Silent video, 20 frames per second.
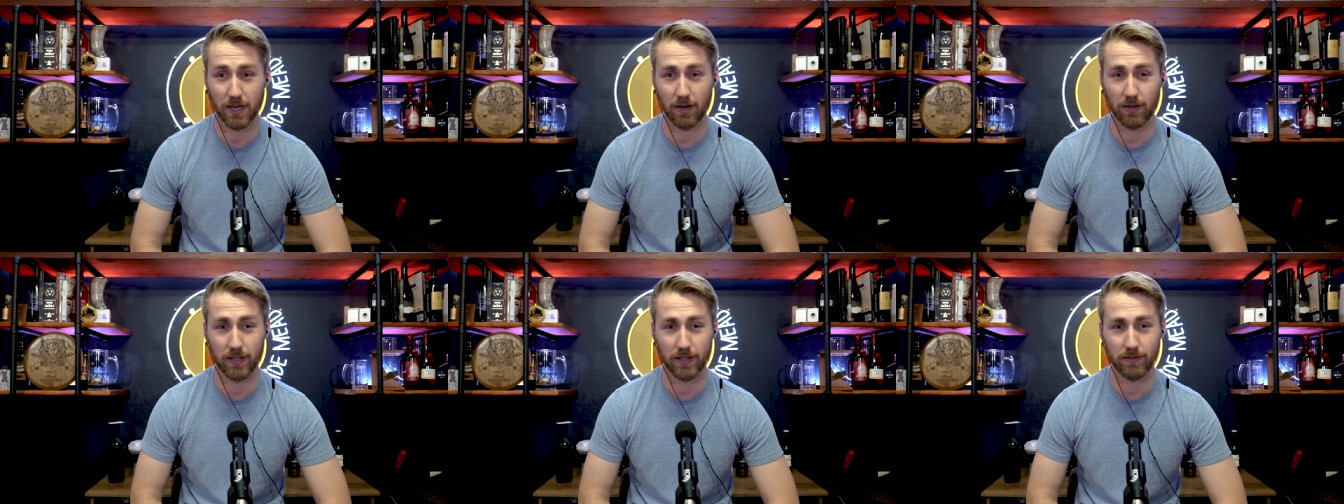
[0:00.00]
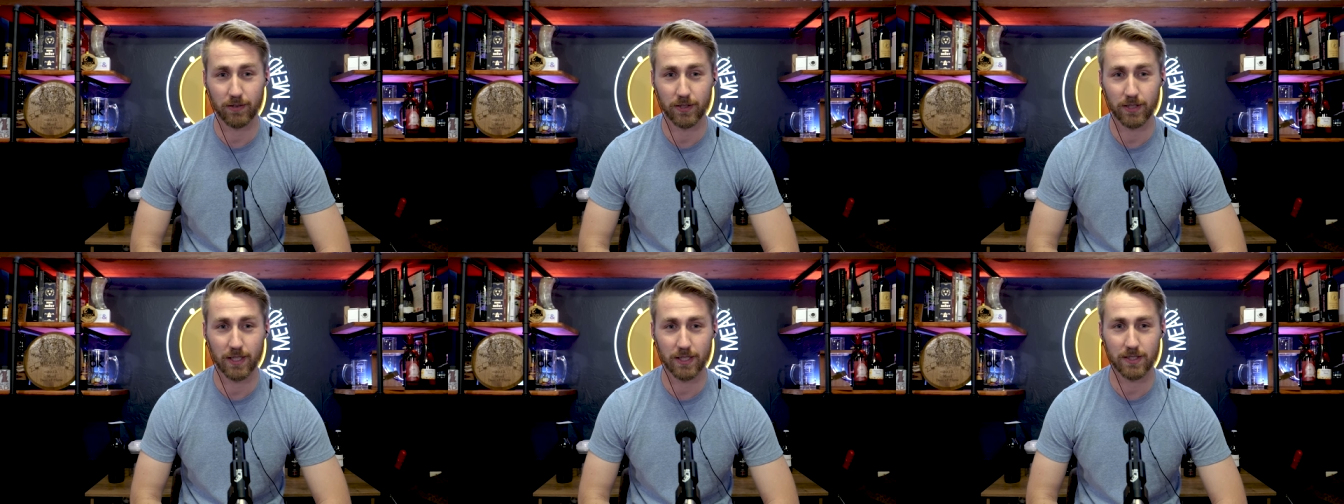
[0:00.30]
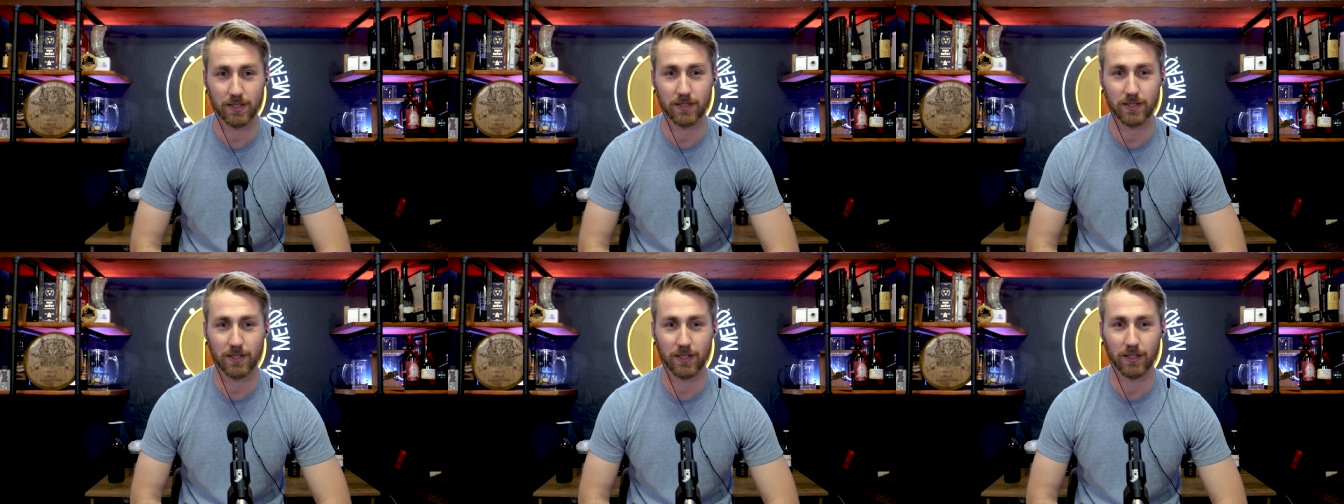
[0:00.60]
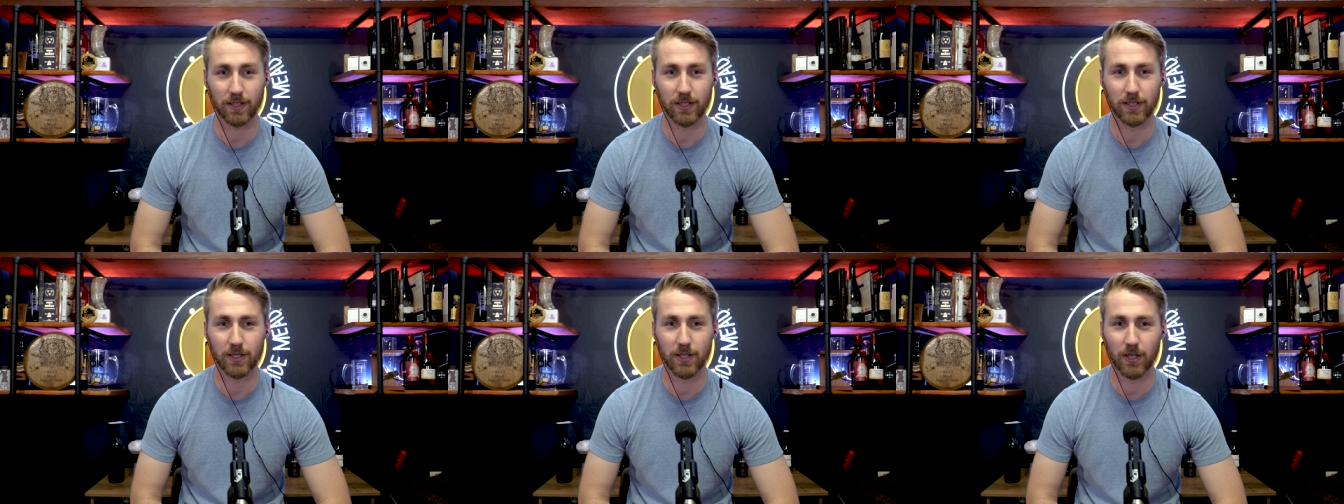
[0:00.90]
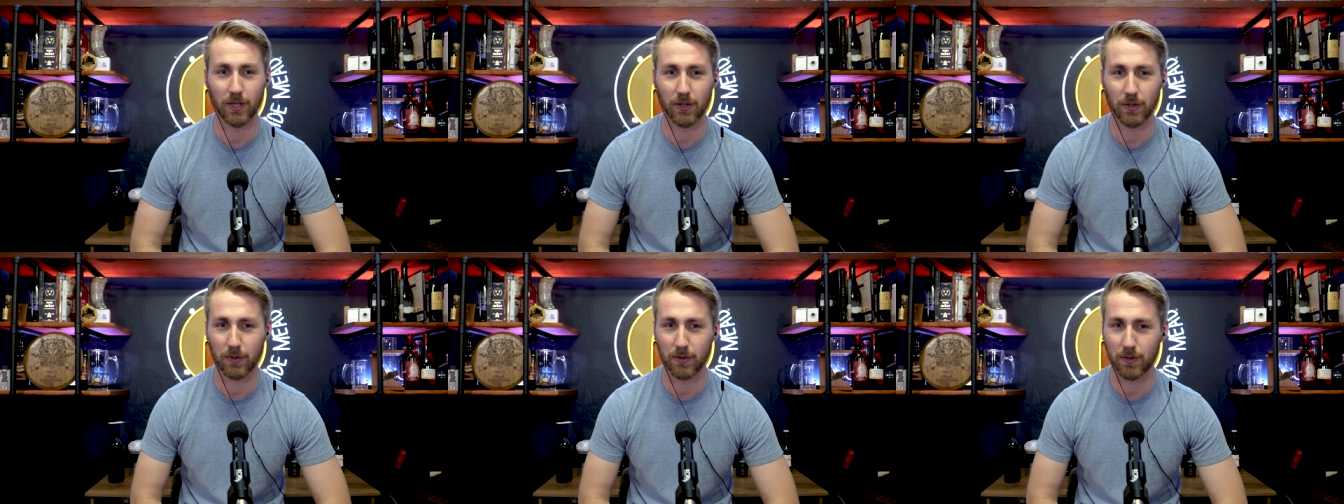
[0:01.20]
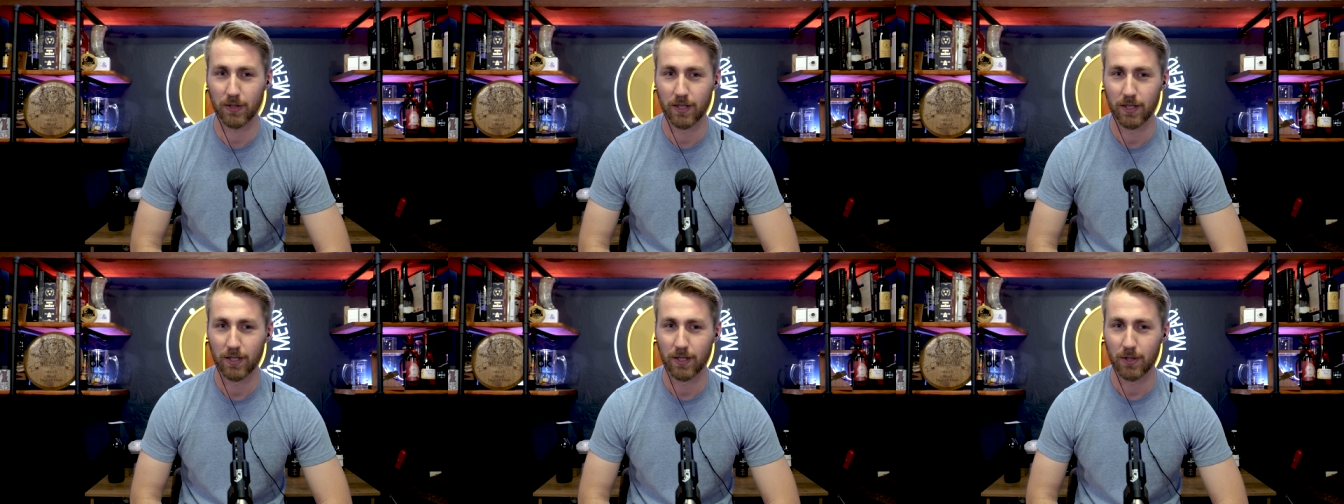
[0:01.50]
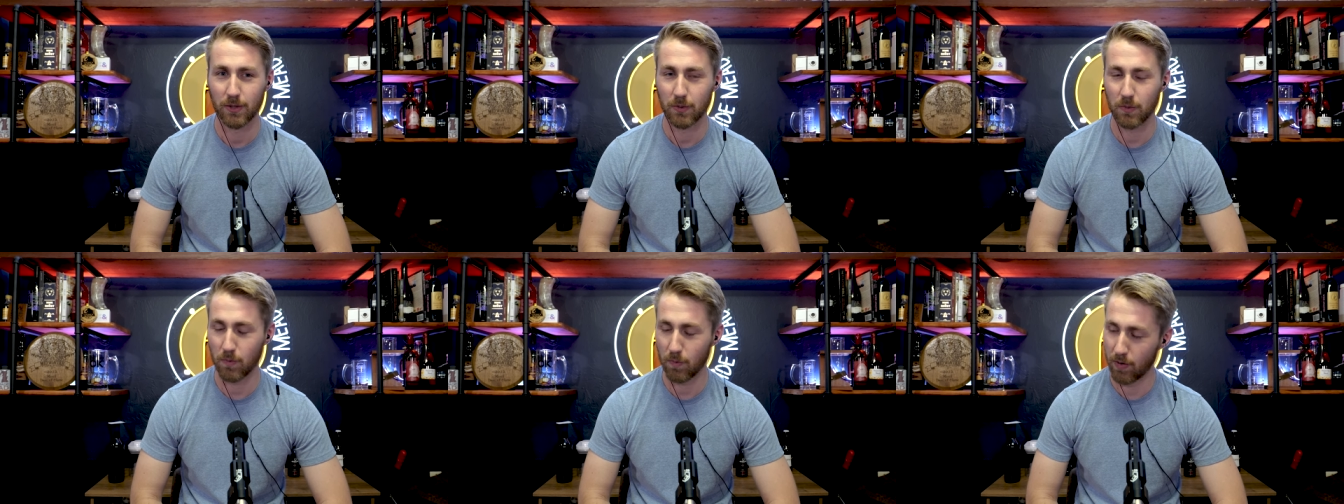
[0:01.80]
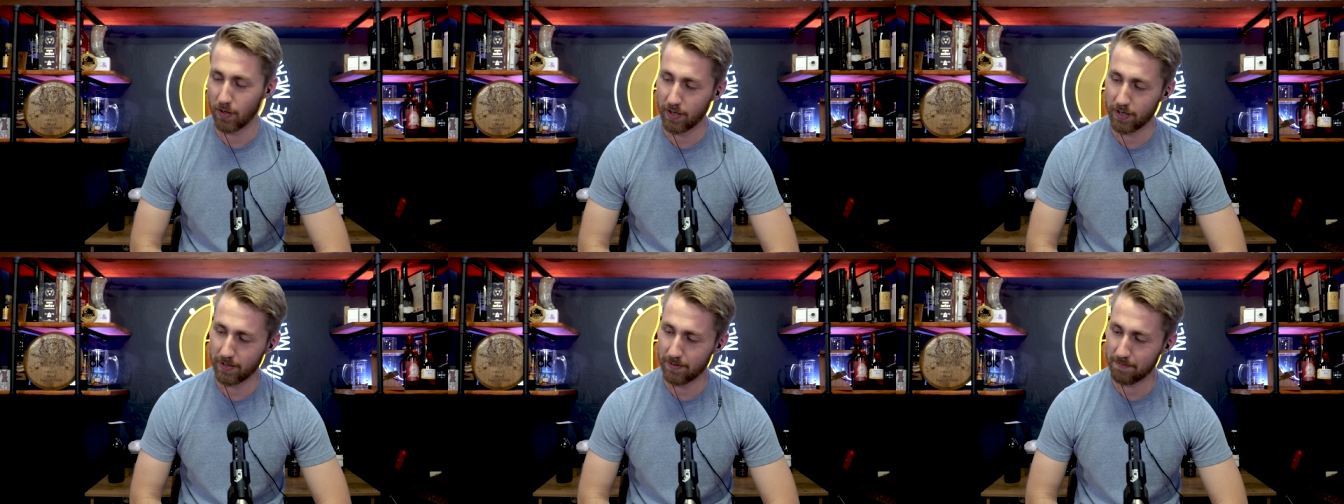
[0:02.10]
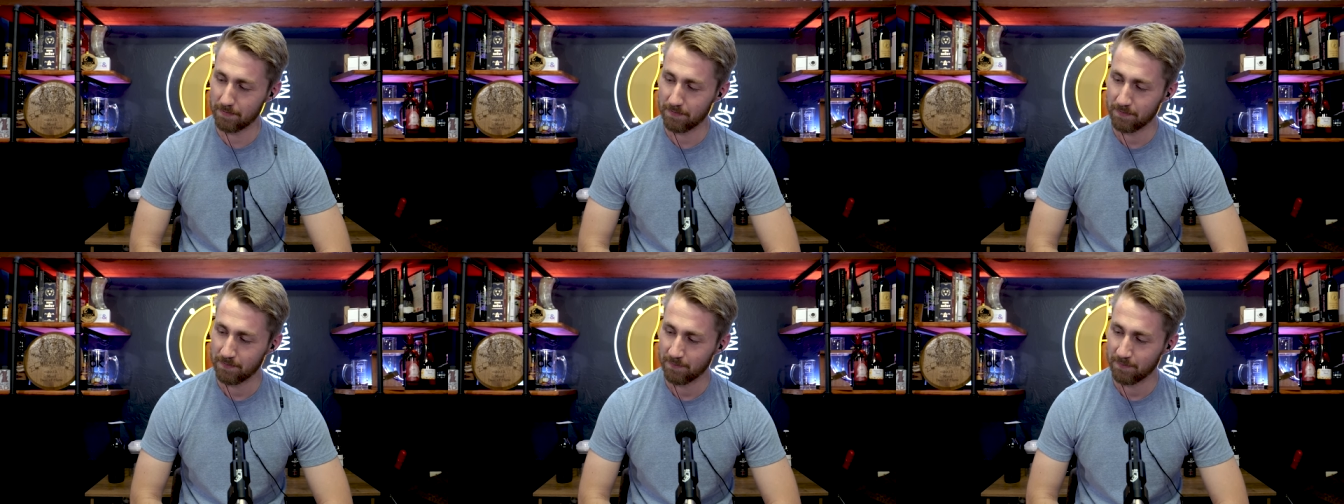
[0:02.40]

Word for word: I don't even necessarily know what